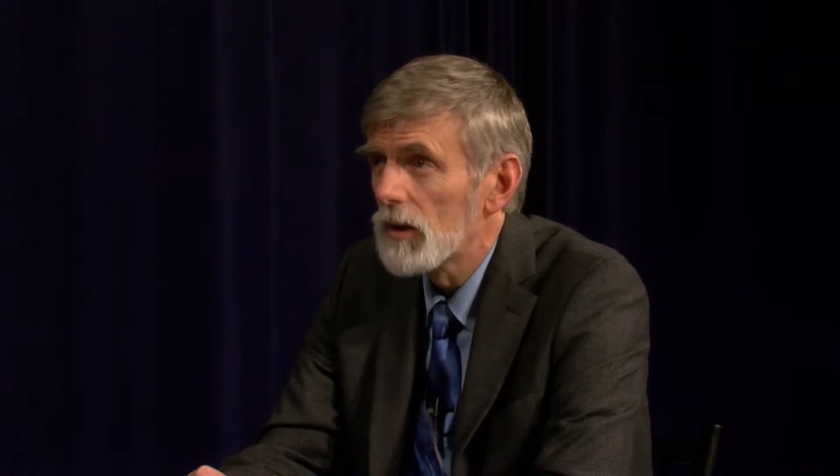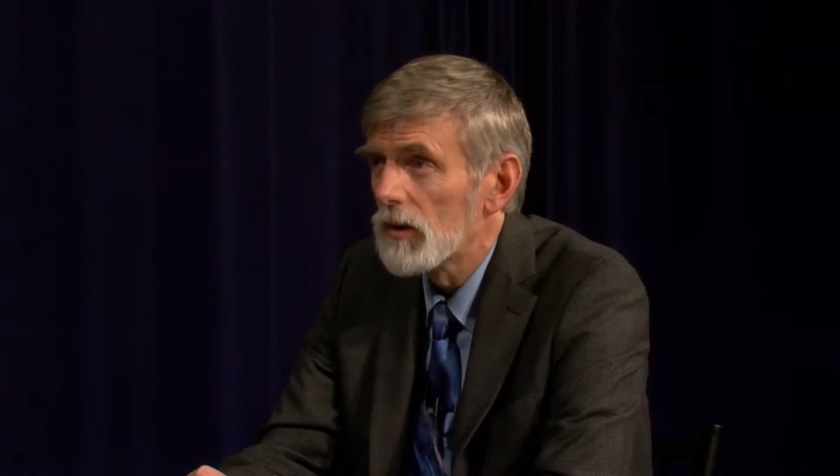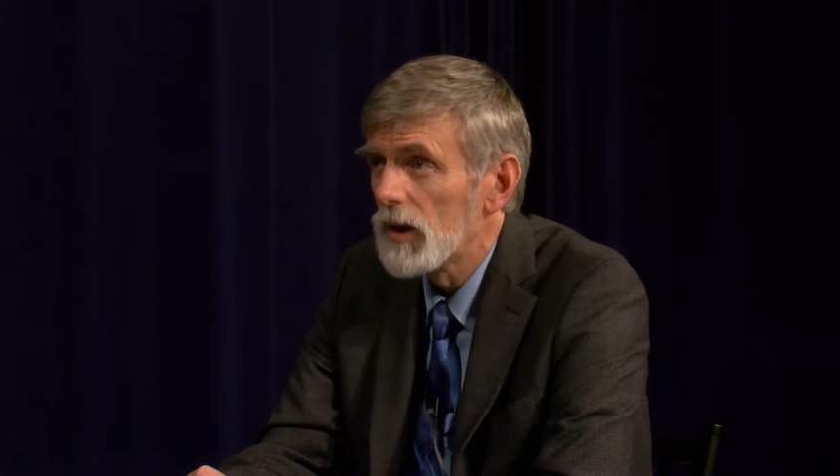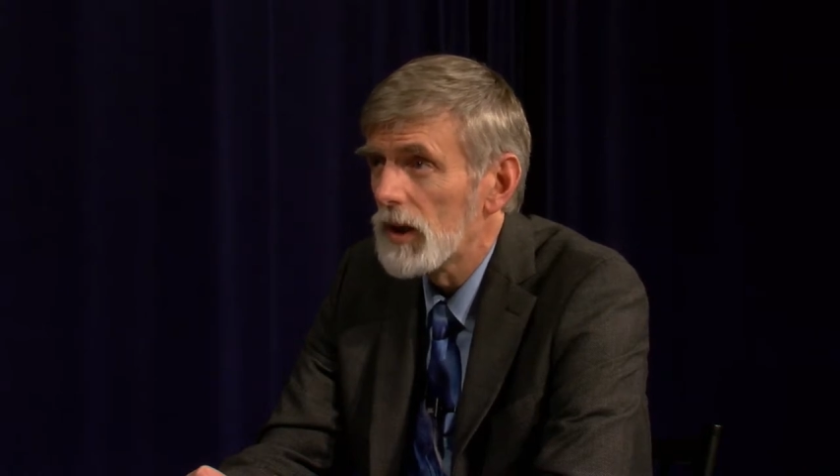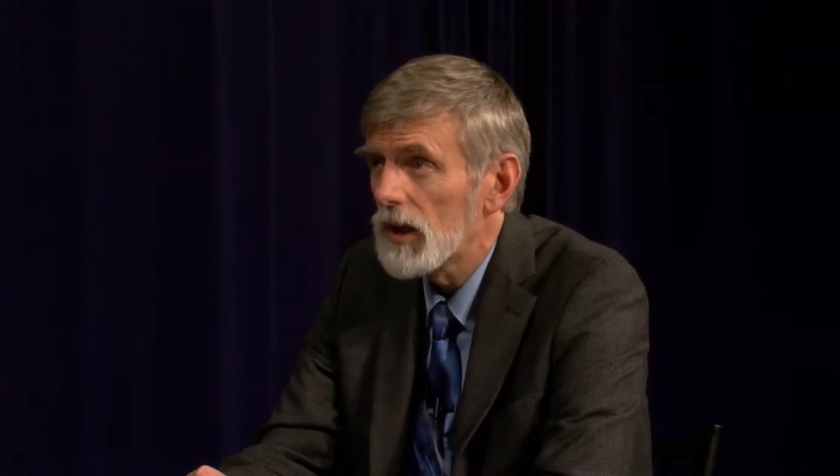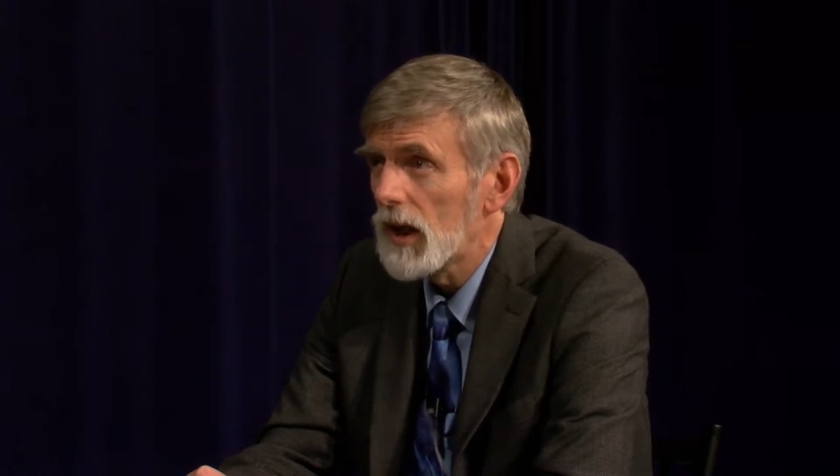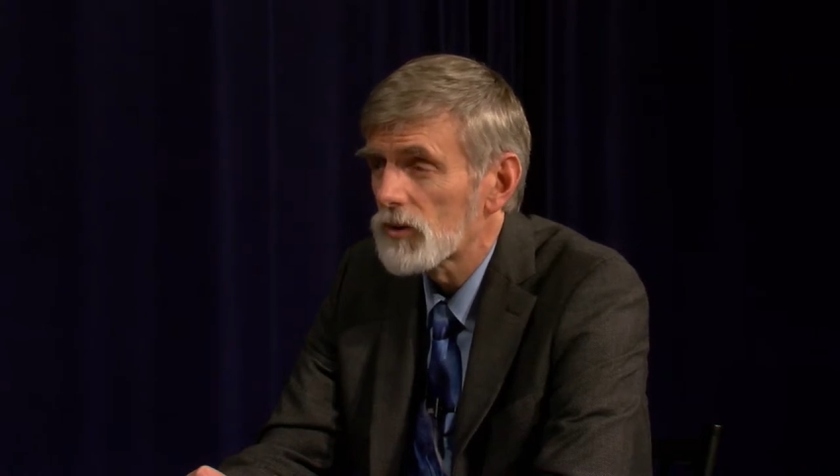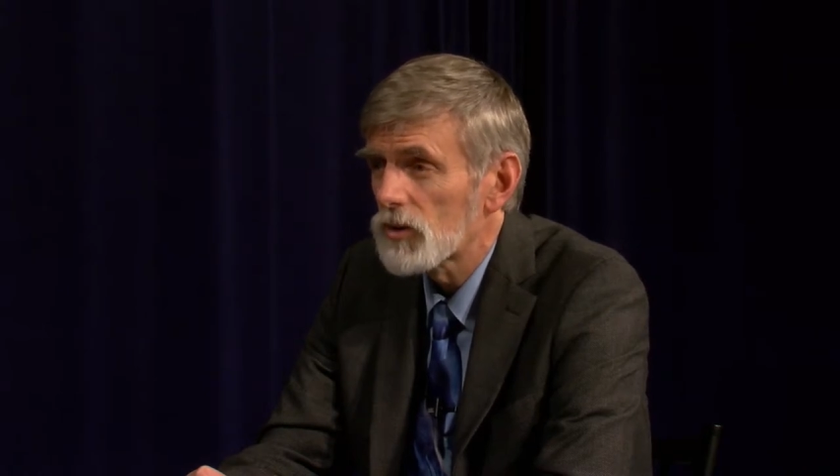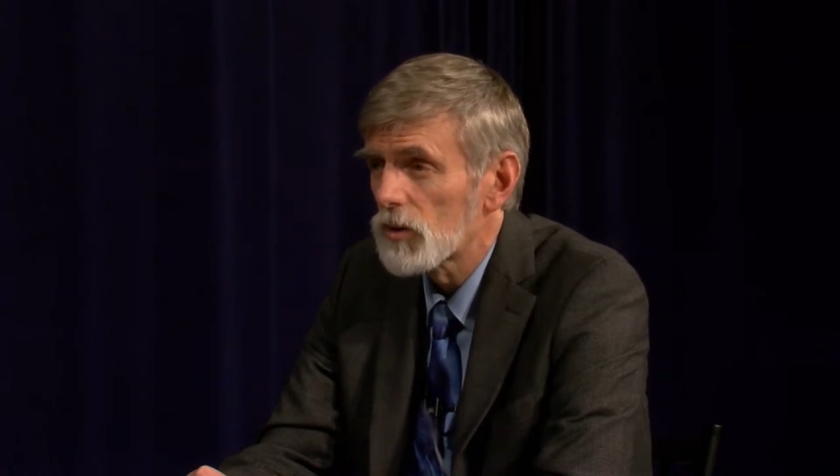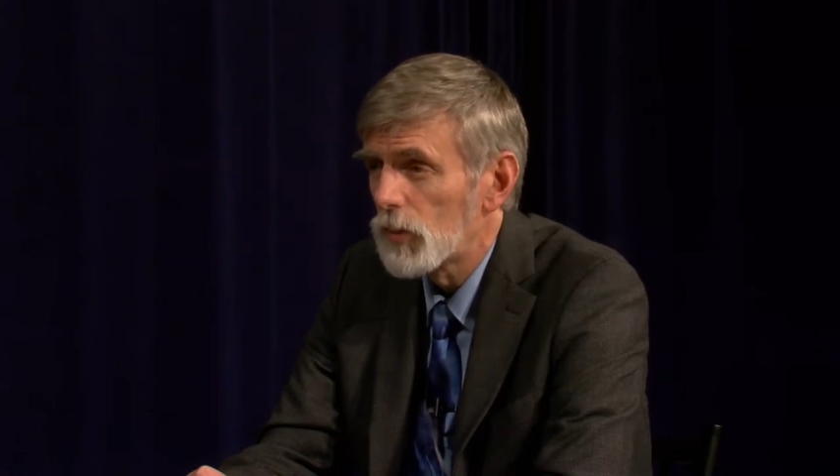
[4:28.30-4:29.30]
the
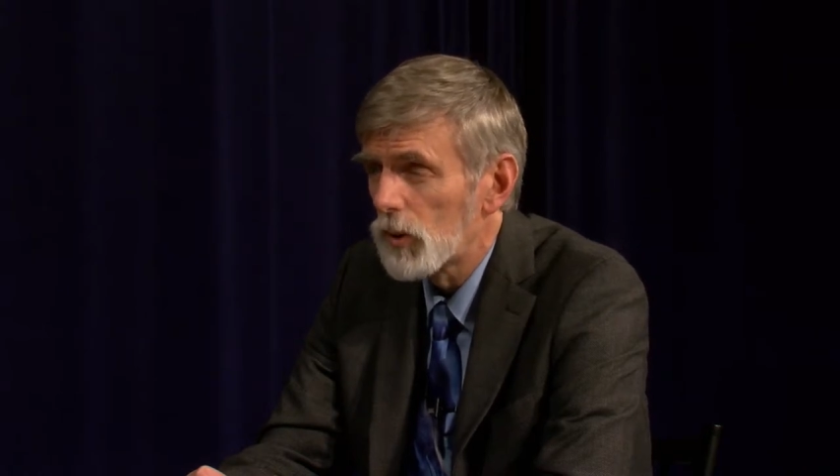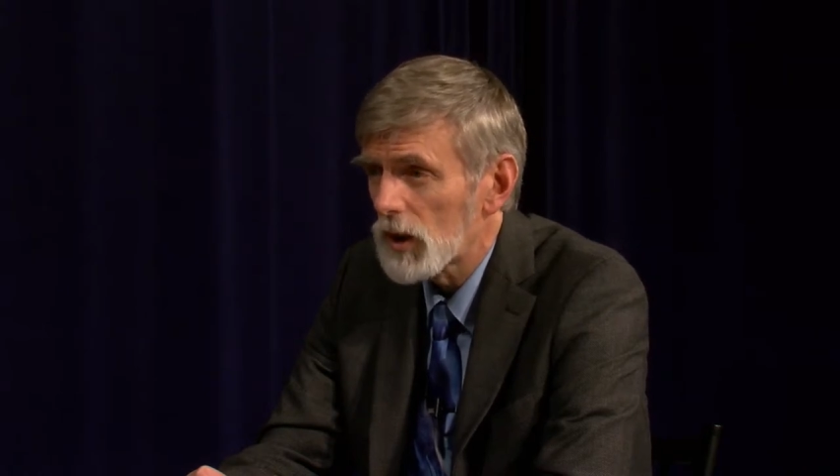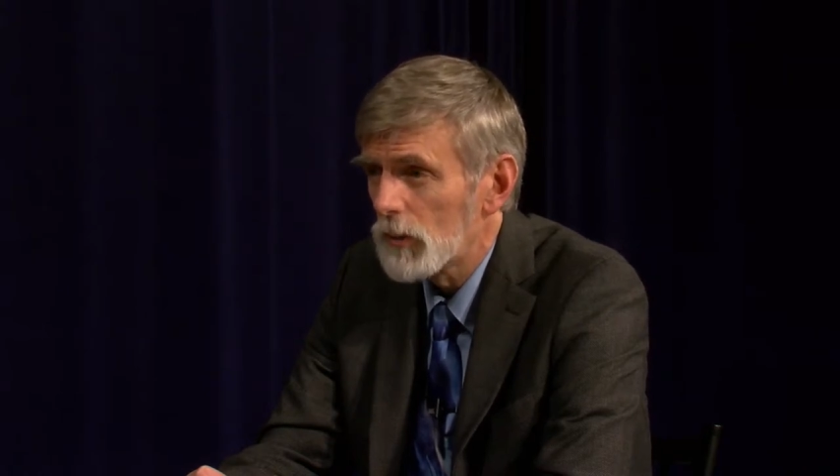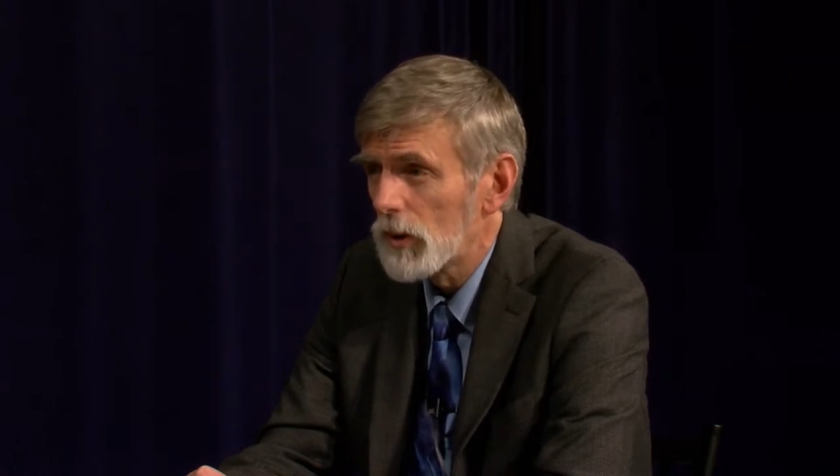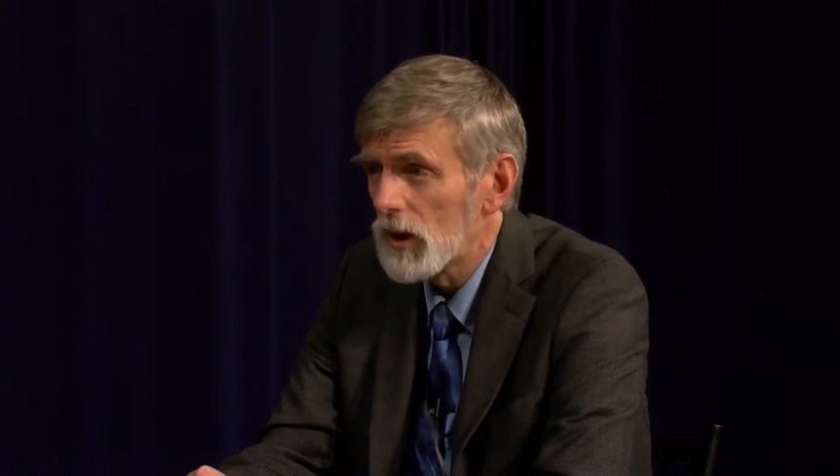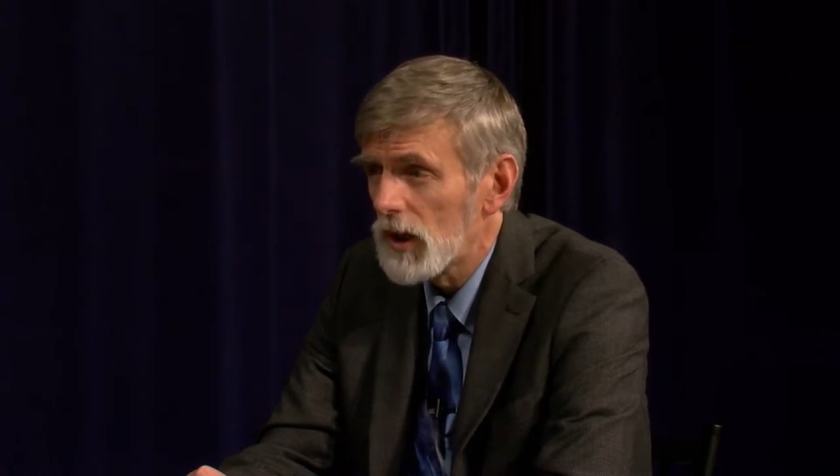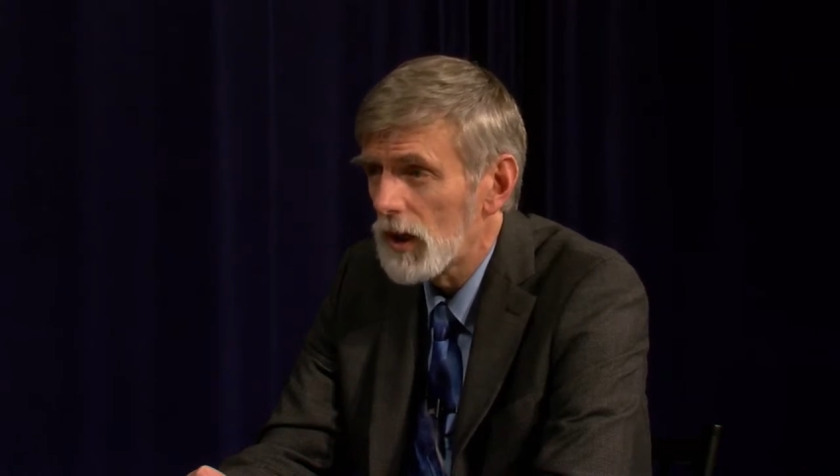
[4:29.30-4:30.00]
Cancer Support Community